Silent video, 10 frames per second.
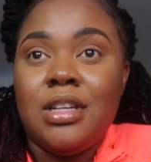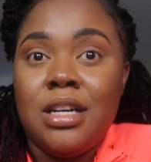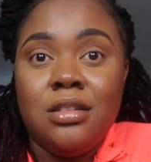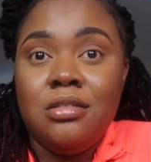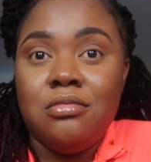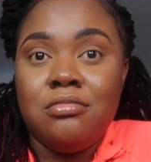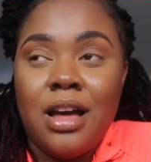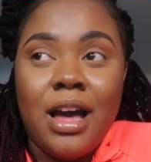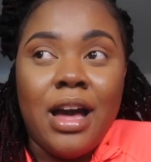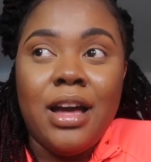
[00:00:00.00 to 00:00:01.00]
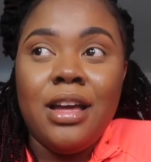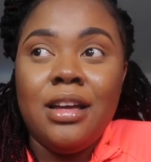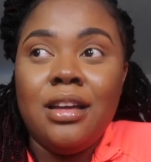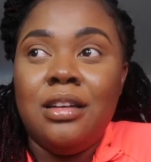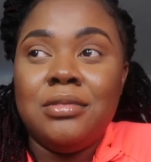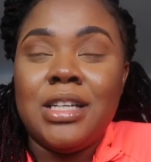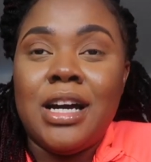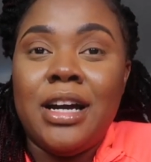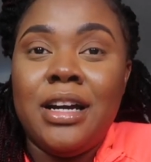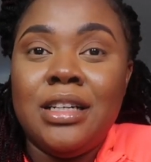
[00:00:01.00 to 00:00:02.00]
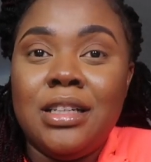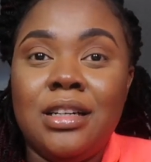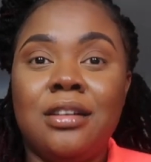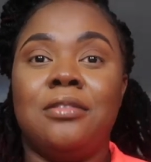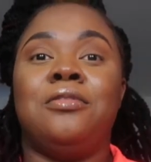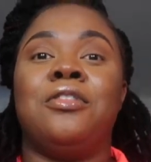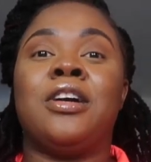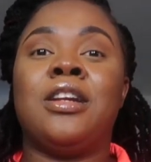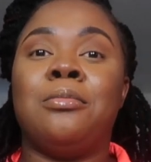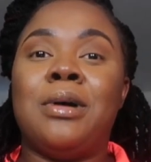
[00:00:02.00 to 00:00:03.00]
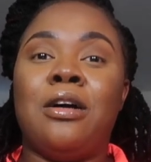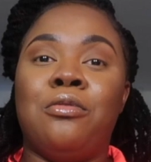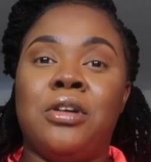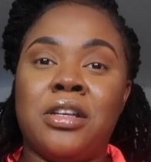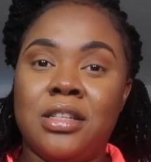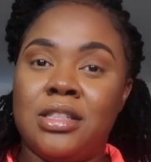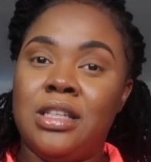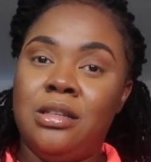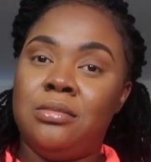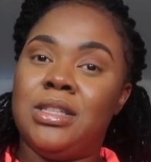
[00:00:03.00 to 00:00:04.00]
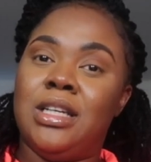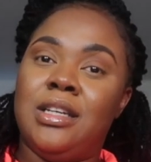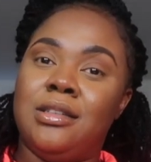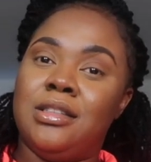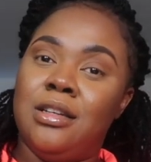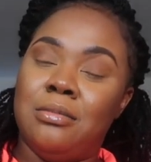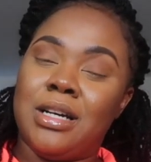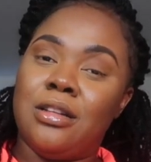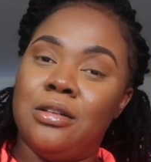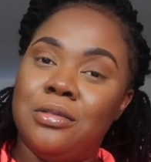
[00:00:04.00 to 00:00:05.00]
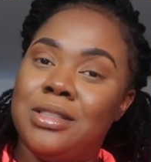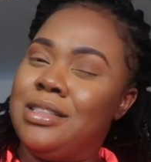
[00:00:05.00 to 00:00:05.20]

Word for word: I do. I am tired of worrying about where the seams is in my clothes.